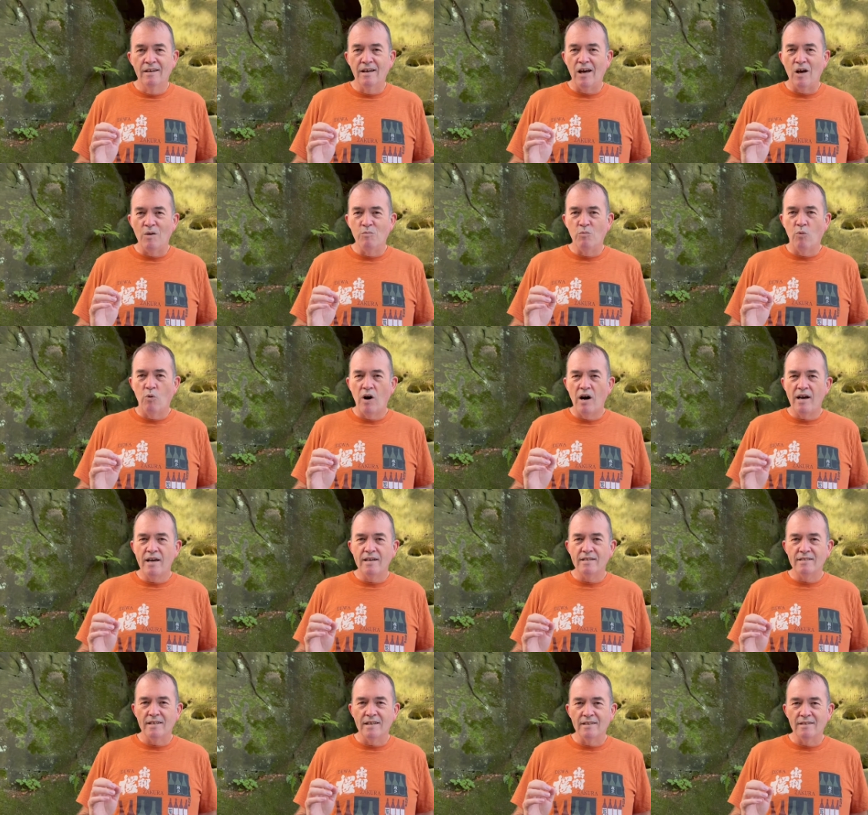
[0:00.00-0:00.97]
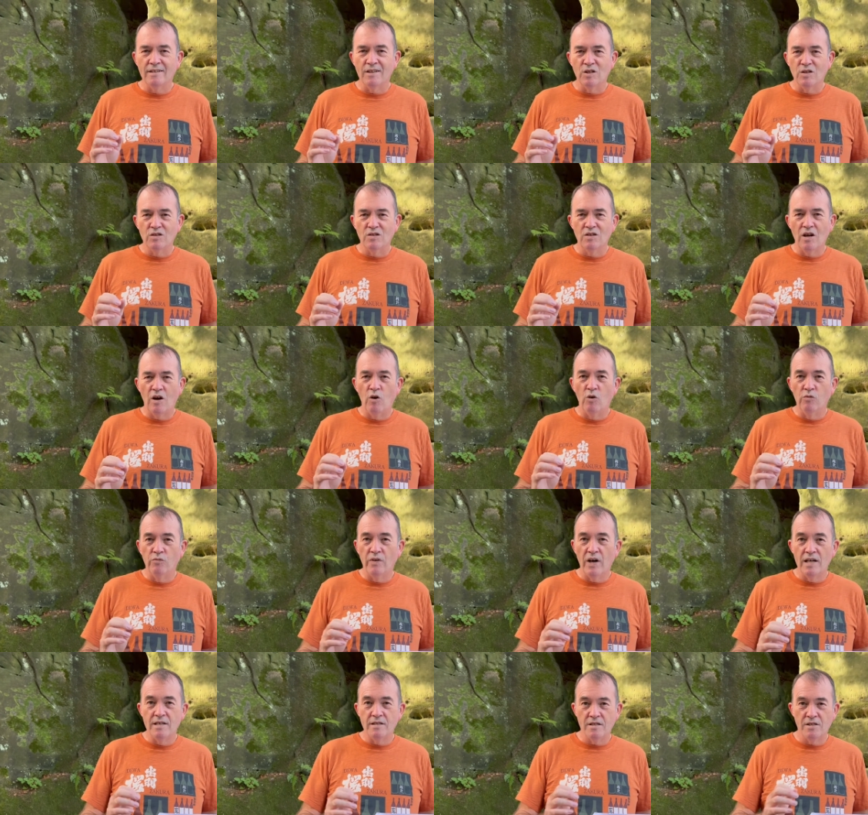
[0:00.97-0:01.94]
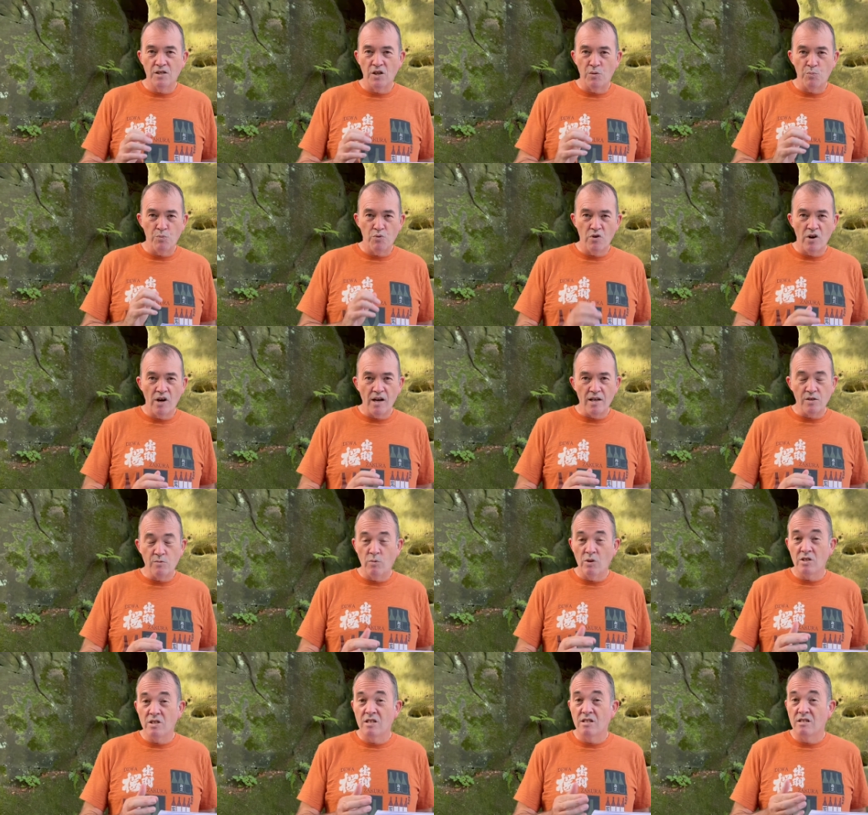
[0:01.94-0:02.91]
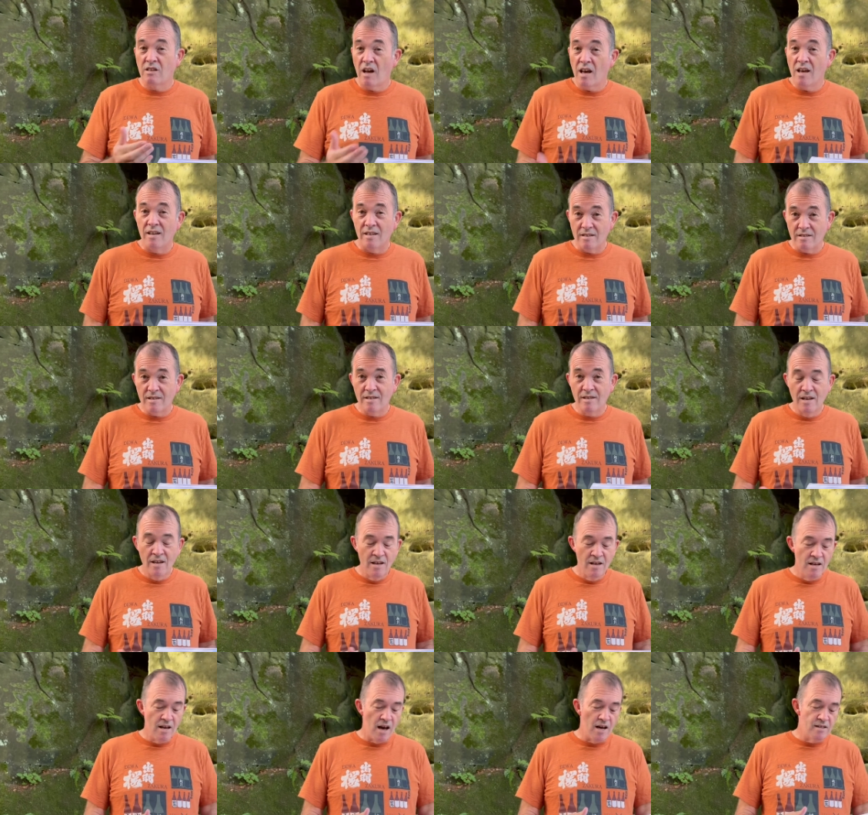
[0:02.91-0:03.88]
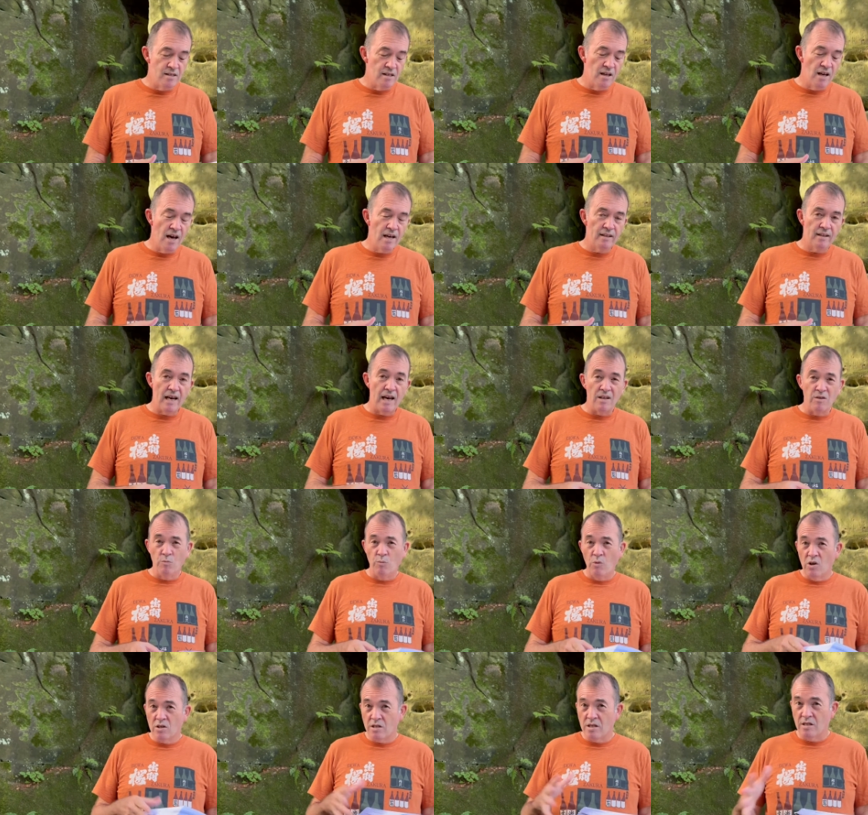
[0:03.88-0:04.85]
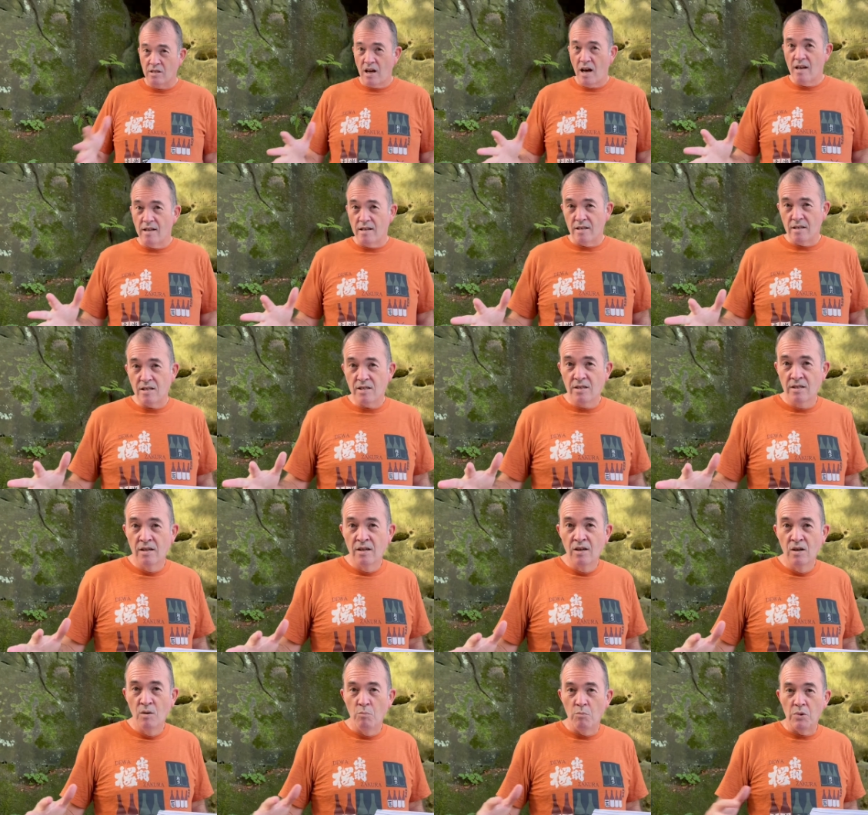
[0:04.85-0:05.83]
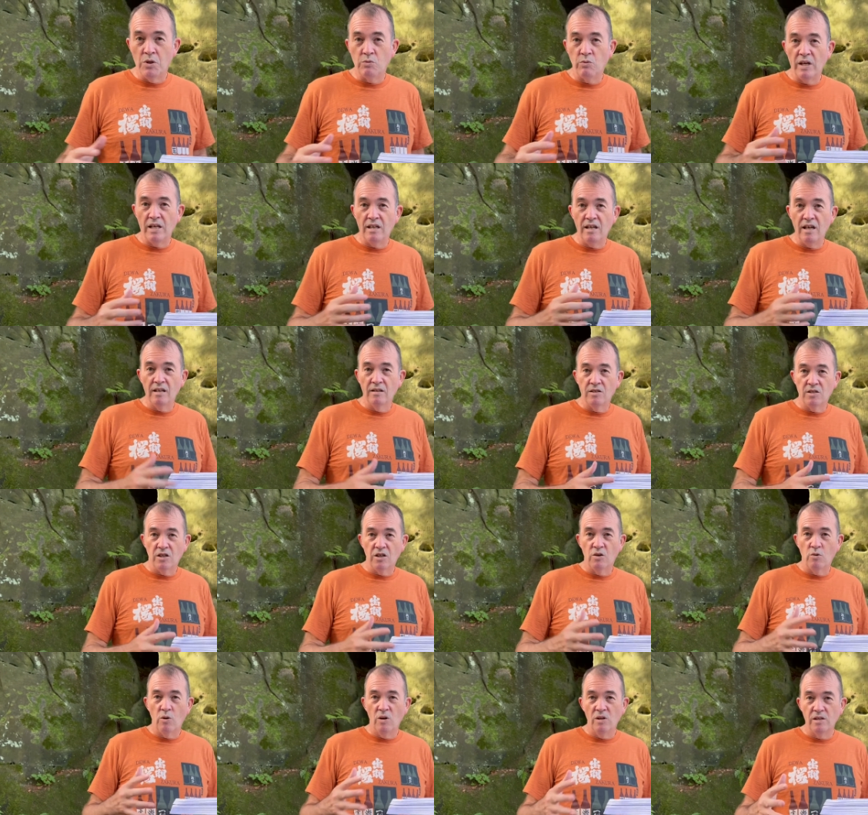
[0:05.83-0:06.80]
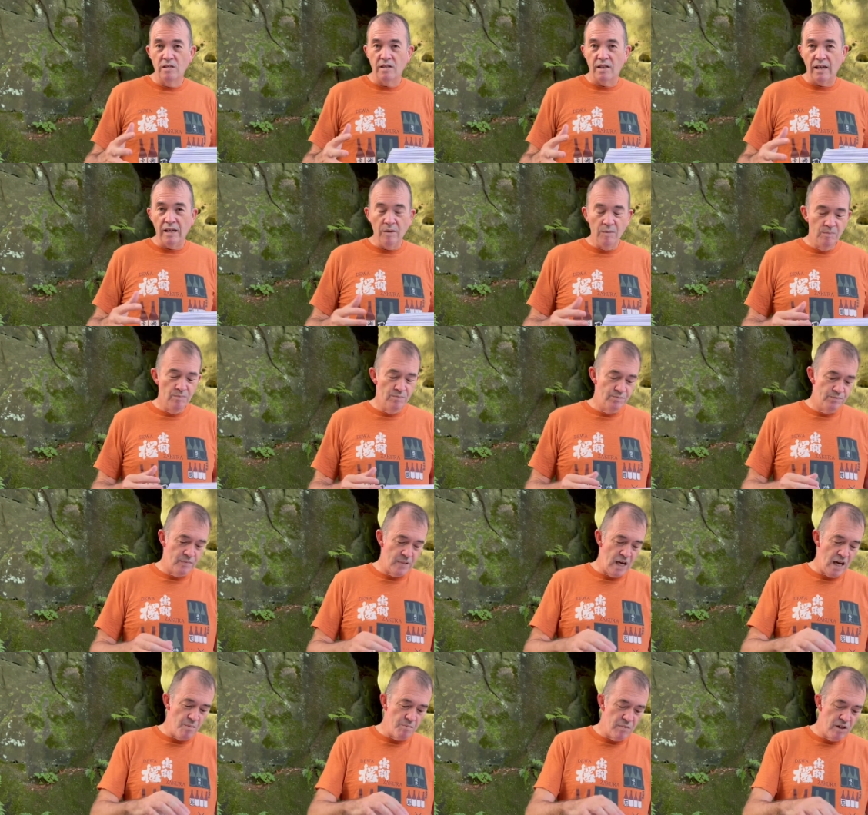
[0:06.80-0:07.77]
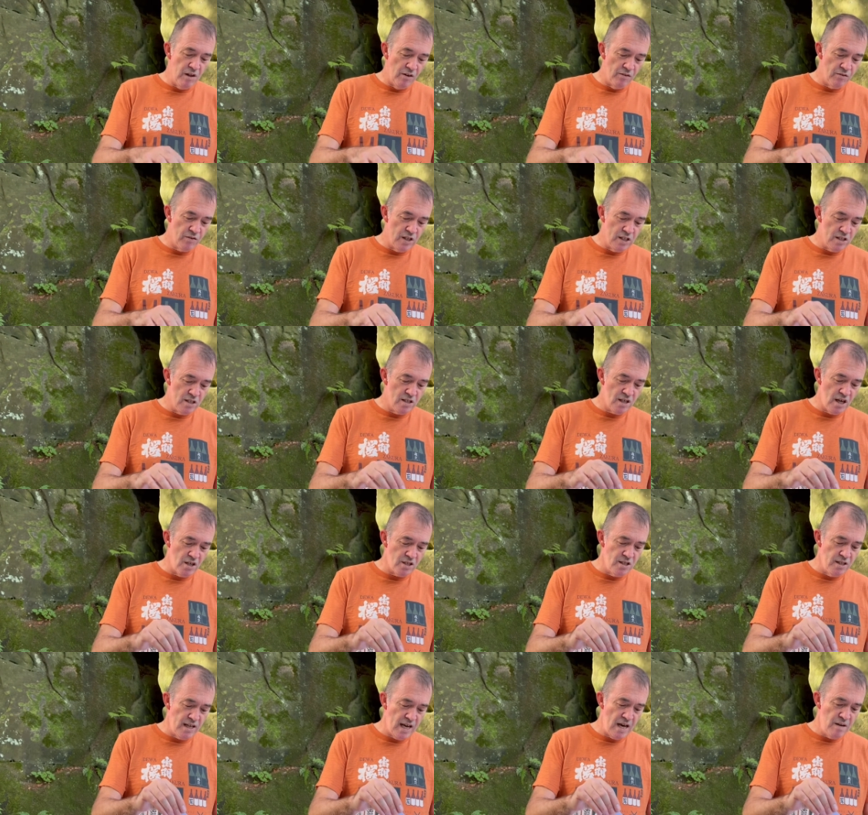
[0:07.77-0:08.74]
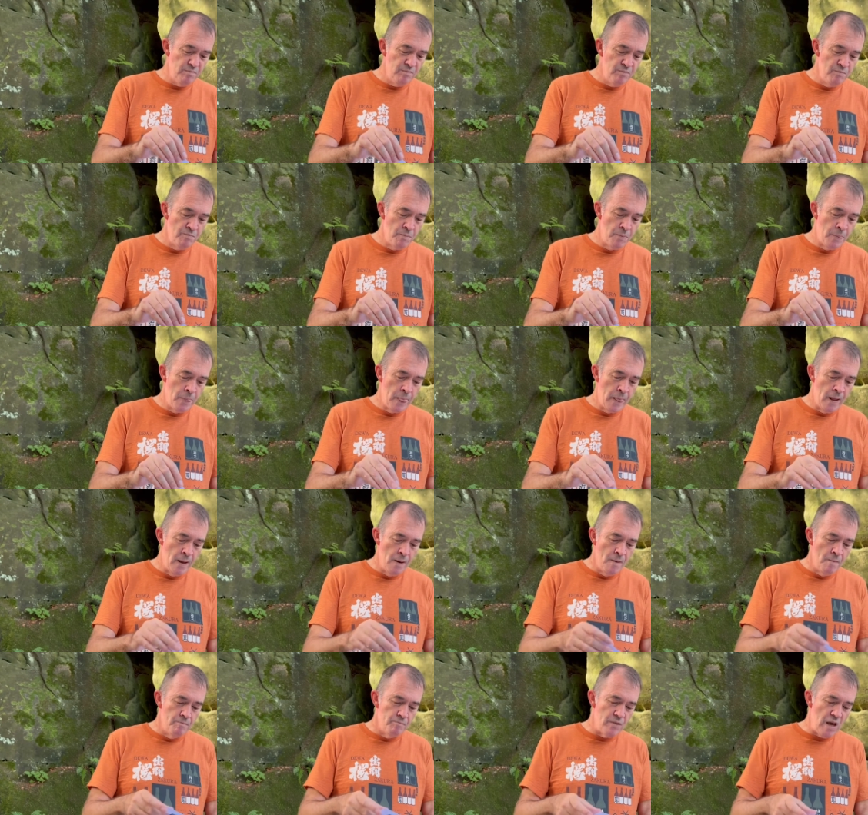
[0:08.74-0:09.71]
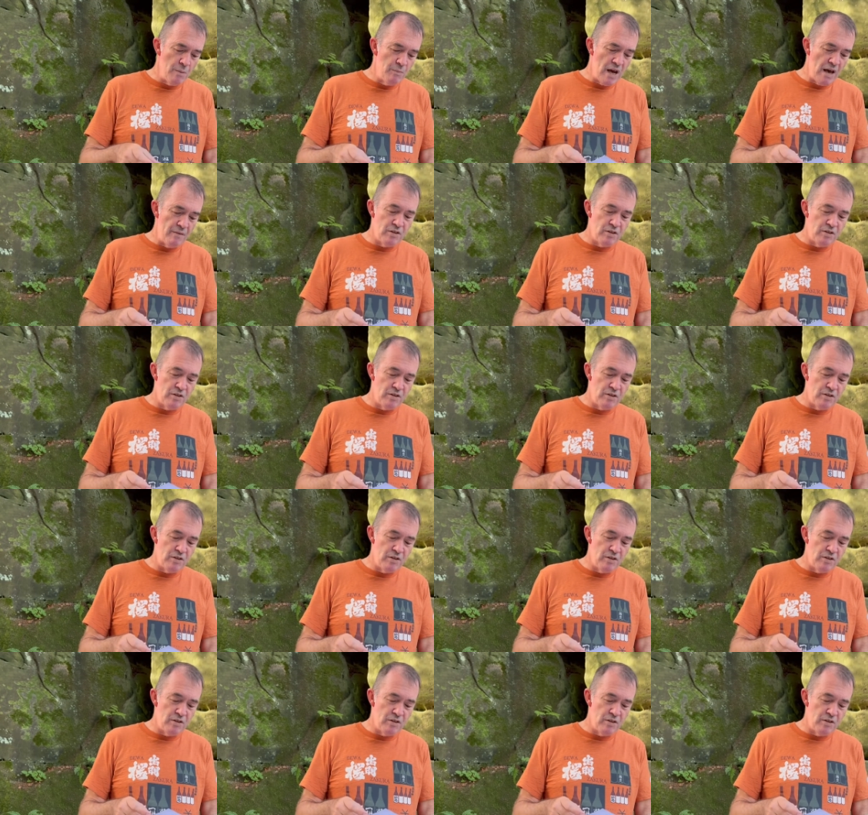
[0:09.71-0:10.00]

Um, why is it that old vines are so prized? What's the science underlying that? And what's the science between yields and quality. A um, lot of good discussion there. Then we